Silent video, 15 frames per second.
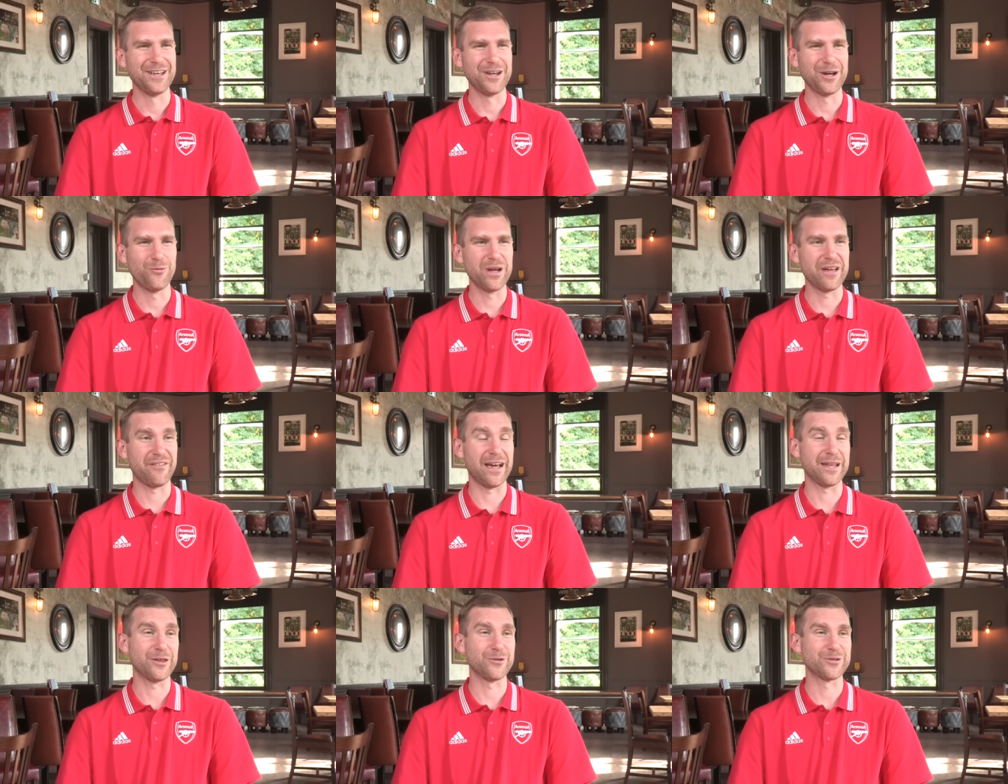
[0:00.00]
you know, we have
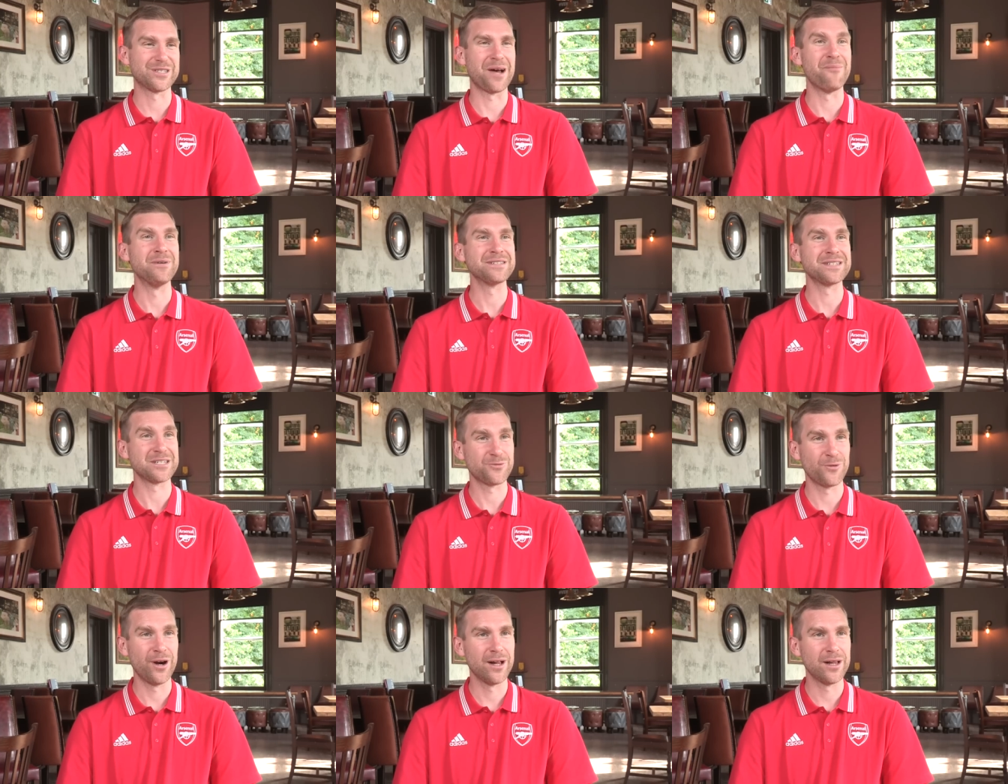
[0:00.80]
had those summers
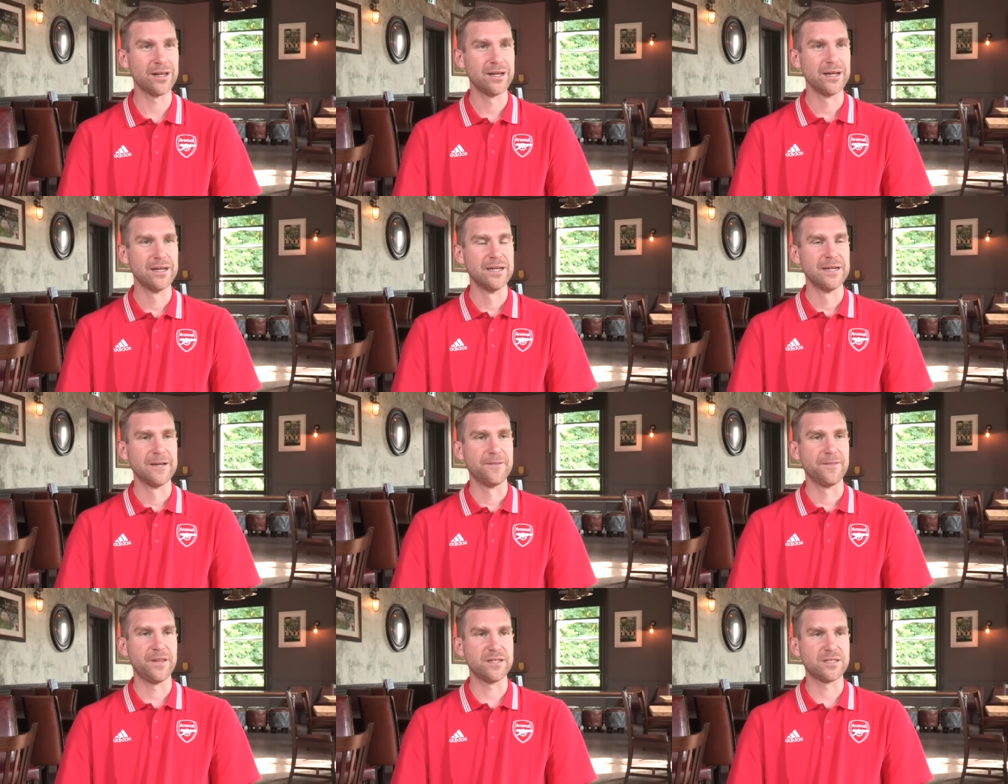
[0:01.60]
as well.
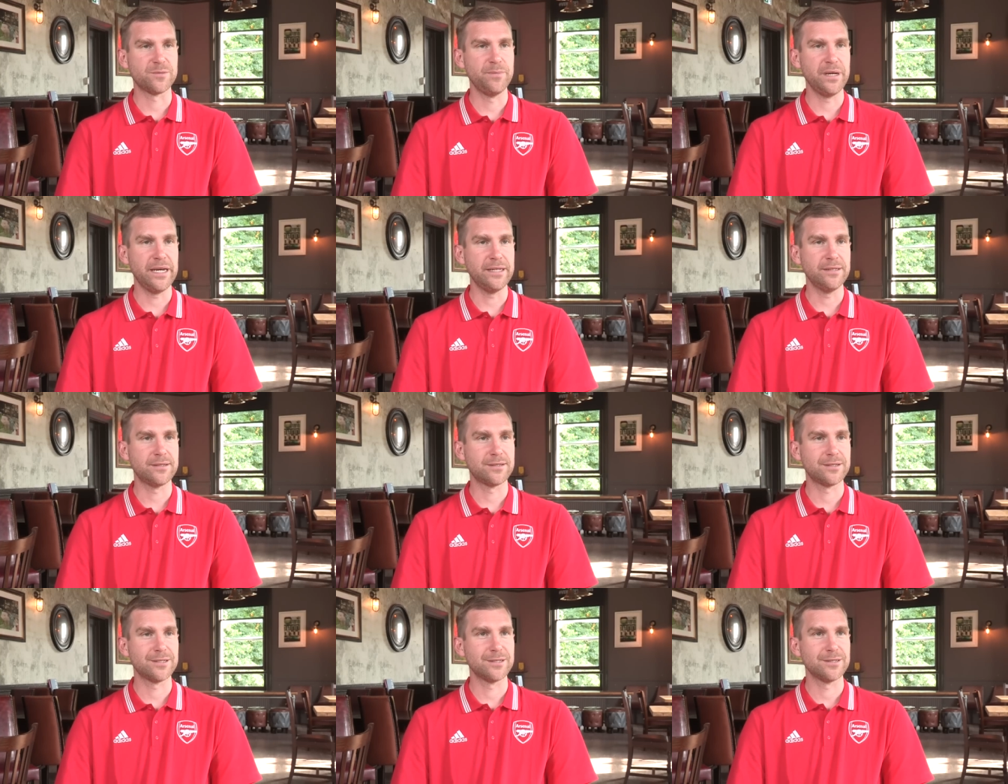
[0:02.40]
This
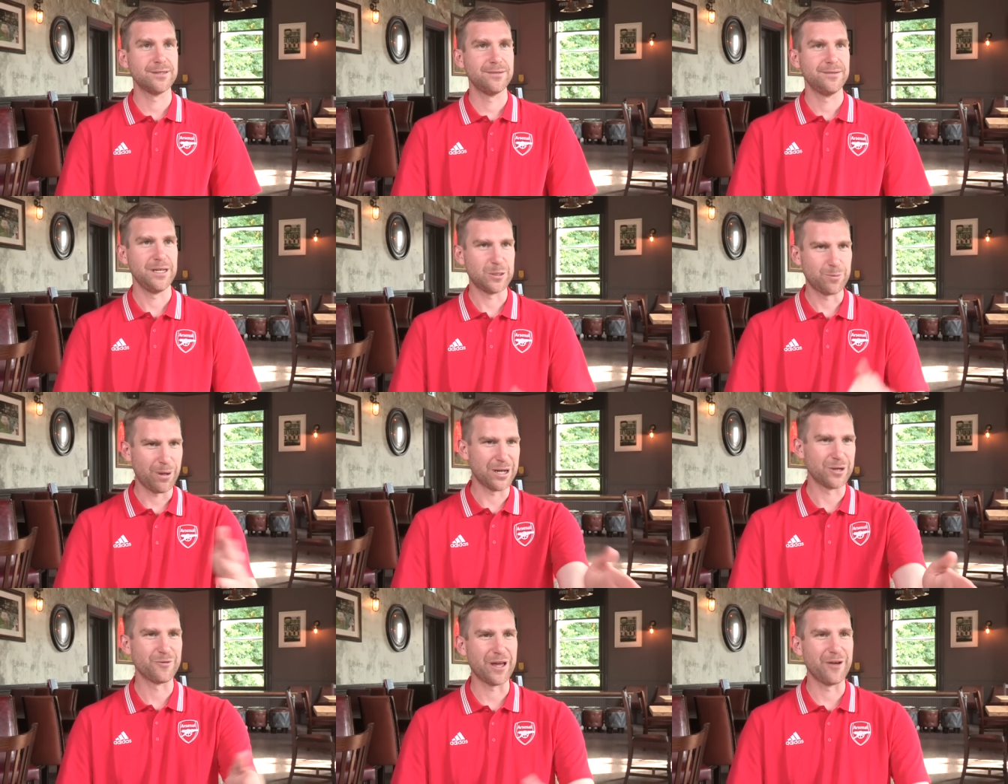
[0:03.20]
means he's
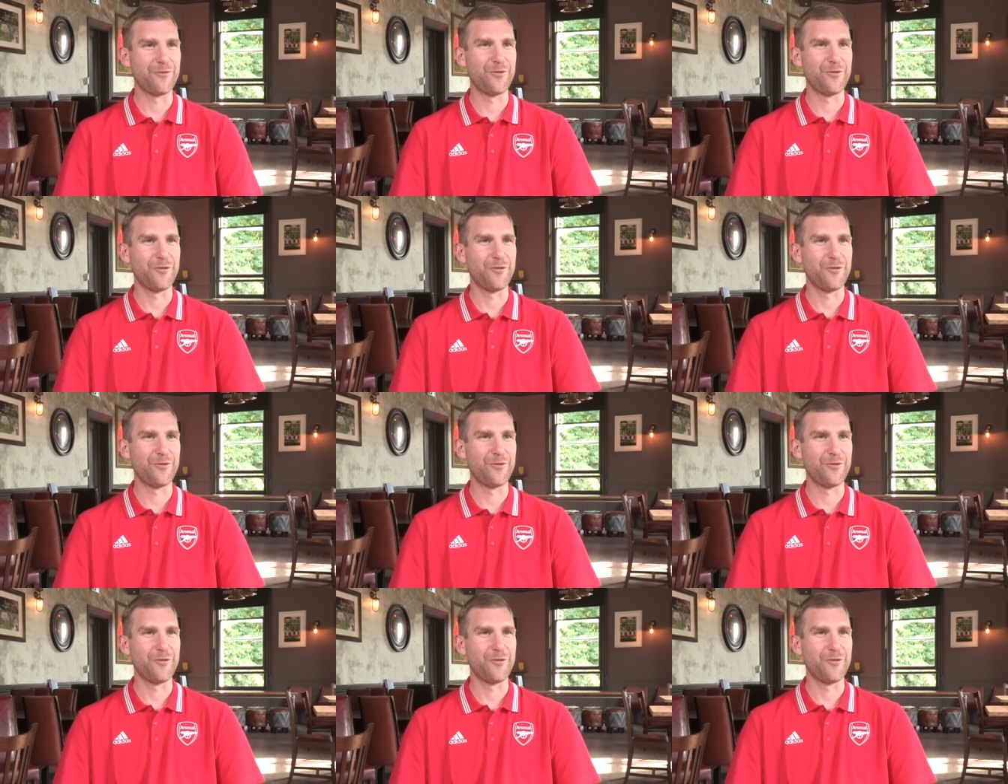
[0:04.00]
part of that